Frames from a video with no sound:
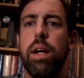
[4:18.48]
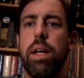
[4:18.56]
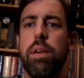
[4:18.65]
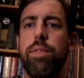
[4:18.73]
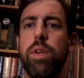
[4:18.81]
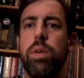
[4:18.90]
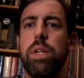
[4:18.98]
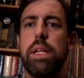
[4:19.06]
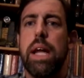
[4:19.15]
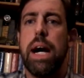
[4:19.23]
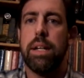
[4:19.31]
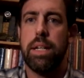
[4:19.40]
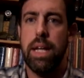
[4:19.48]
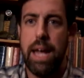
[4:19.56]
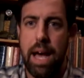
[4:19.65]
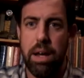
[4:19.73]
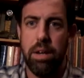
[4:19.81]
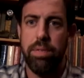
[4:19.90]
if you did not get
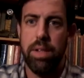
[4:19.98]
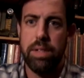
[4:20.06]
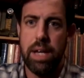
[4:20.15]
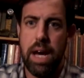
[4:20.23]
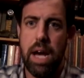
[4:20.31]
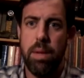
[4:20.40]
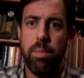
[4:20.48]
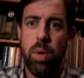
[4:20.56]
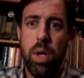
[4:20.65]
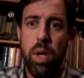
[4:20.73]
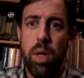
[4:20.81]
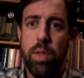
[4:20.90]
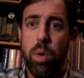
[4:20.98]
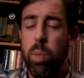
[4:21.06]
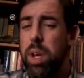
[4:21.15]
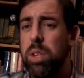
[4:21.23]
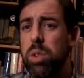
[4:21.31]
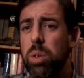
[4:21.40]
out of in time, the
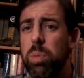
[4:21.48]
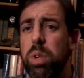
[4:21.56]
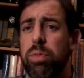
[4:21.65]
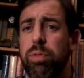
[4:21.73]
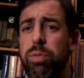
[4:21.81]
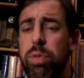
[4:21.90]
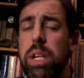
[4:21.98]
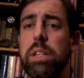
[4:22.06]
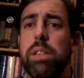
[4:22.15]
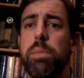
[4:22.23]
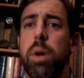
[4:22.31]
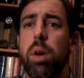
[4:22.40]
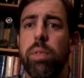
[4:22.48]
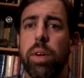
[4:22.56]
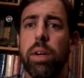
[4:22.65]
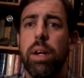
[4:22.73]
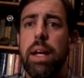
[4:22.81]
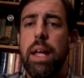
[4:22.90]
winter would freeze them
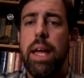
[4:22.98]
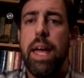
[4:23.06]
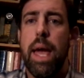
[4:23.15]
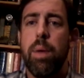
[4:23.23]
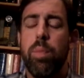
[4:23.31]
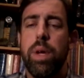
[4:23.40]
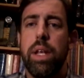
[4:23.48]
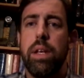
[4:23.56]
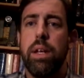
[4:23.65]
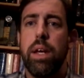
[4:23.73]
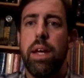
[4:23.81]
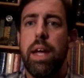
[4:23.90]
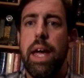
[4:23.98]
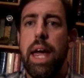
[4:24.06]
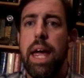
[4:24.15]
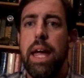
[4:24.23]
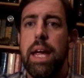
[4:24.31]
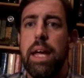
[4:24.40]
over, and when
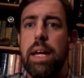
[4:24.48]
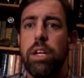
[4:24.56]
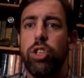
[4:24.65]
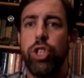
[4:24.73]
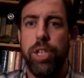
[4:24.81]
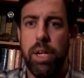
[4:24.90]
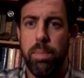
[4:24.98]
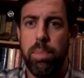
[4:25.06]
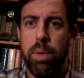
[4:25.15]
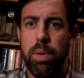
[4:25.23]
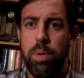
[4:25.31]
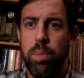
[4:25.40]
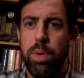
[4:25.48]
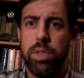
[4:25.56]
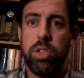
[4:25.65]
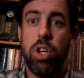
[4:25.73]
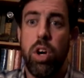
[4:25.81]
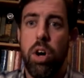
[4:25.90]
a ship
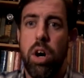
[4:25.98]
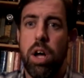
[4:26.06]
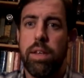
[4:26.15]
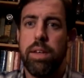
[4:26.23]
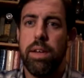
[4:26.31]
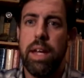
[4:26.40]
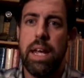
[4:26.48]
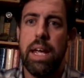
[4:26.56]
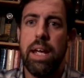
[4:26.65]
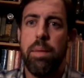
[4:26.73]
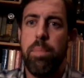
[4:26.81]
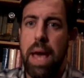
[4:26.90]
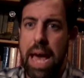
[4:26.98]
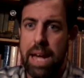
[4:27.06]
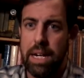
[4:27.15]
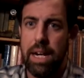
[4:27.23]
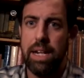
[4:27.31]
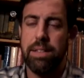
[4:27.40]
was caught in
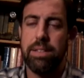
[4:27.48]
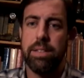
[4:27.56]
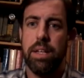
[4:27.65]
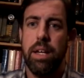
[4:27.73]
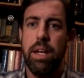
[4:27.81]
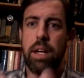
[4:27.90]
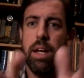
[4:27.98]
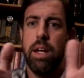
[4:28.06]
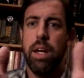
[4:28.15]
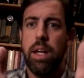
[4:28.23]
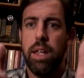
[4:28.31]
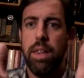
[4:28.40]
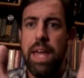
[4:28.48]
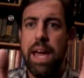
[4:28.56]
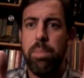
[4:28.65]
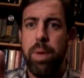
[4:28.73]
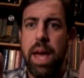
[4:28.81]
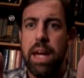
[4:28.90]
pack ice,
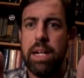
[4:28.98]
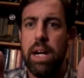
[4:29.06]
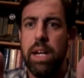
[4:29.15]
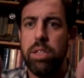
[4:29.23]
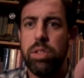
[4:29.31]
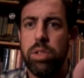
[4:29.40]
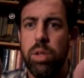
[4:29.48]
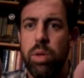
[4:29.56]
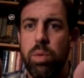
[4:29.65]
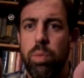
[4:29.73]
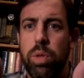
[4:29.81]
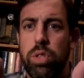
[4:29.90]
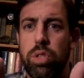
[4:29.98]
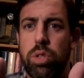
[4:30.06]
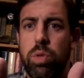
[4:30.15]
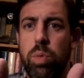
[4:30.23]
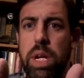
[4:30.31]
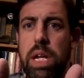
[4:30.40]
that pack ice would
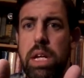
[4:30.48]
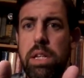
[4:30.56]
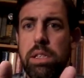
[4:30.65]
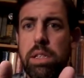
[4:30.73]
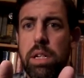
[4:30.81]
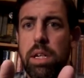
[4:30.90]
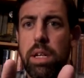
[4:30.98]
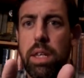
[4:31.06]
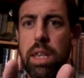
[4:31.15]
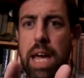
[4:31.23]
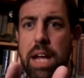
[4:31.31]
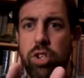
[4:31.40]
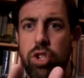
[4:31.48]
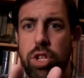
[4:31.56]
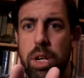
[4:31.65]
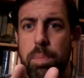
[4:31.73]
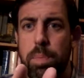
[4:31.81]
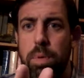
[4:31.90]
squeeze that
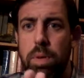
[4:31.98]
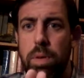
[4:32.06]
ship